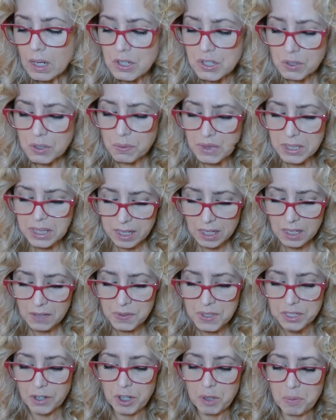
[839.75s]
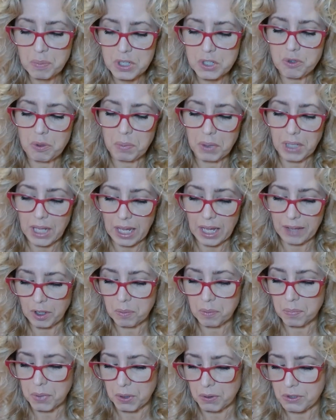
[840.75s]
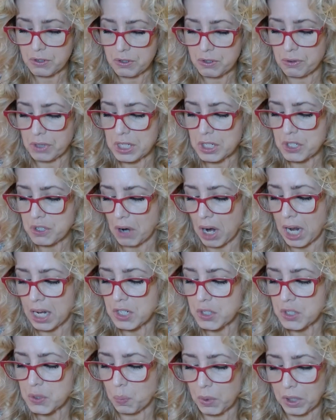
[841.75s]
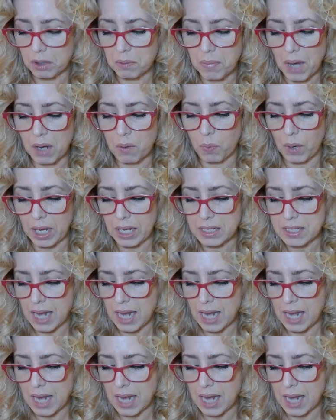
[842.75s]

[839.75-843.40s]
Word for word: So instead of staring miserably at the computer screen trying to will my way